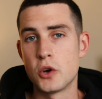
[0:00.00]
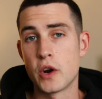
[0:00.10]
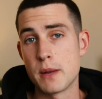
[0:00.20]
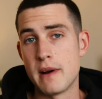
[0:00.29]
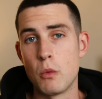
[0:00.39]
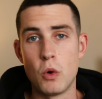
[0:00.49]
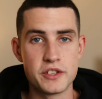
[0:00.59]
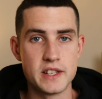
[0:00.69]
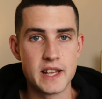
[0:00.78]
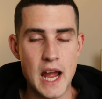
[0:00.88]
Talking about
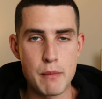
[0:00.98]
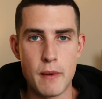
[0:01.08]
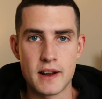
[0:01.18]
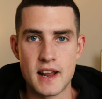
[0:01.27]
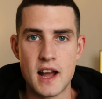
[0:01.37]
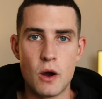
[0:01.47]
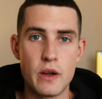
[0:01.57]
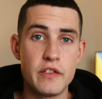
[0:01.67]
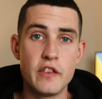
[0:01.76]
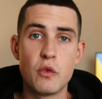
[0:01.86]
what's in the camera bag now,
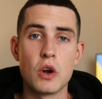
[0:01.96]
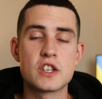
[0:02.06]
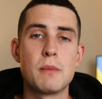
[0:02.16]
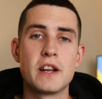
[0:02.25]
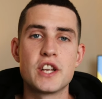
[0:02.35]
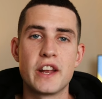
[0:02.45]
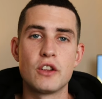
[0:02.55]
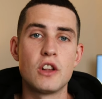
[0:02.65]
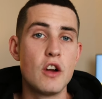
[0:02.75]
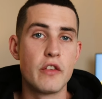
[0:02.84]
if you've watched my
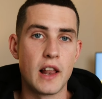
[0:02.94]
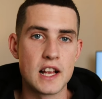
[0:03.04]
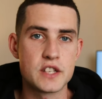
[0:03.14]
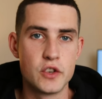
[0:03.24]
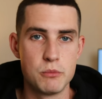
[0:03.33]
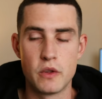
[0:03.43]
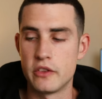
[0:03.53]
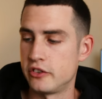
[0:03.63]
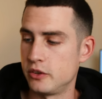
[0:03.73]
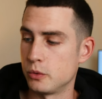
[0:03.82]
channel over the last few
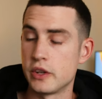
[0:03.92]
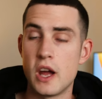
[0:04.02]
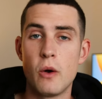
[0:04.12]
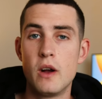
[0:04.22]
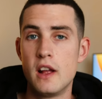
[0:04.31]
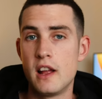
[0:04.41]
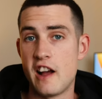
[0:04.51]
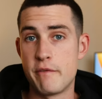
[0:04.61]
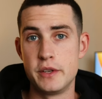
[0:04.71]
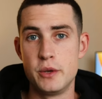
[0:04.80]
months, you will know
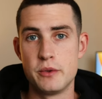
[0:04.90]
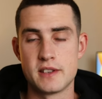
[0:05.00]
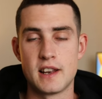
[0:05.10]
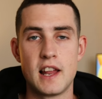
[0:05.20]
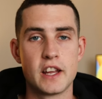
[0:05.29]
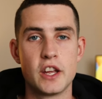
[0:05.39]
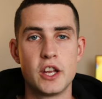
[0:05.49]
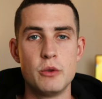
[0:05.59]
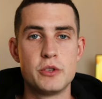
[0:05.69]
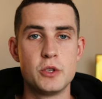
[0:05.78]
I've been using the Leica
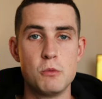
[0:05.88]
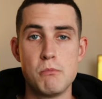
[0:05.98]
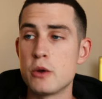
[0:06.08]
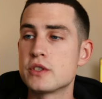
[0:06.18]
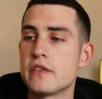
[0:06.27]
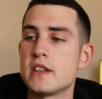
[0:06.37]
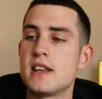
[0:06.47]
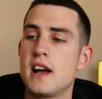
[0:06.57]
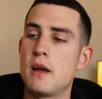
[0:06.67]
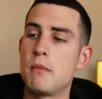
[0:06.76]
Q2 most of the
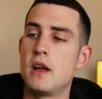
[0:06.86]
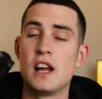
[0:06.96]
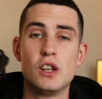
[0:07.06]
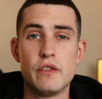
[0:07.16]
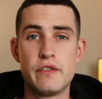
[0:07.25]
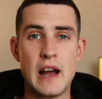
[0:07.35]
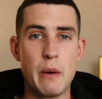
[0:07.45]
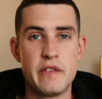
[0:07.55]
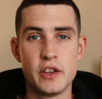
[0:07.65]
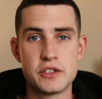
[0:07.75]
time. I love
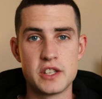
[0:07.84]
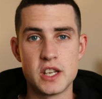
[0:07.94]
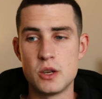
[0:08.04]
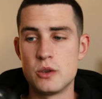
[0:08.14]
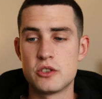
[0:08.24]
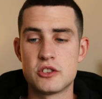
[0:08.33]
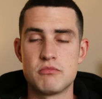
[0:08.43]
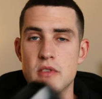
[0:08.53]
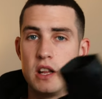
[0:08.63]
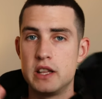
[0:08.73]
how it feels to
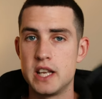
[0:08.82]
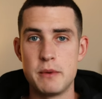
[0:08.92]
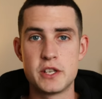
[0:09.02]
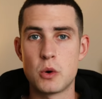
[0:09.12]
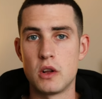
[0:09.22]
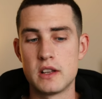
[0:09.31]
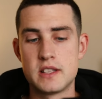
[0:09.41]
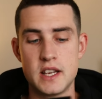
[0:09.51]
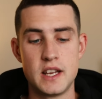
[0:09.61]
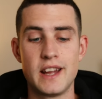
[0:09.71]
use, the image
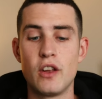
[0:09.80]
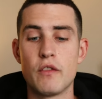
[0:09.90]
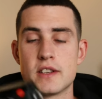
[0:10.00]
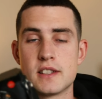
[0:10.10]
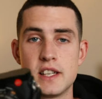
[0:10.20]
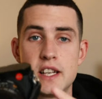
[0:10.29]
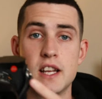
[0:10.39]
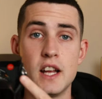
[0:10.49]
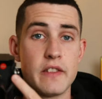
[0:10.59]
quality, and obviously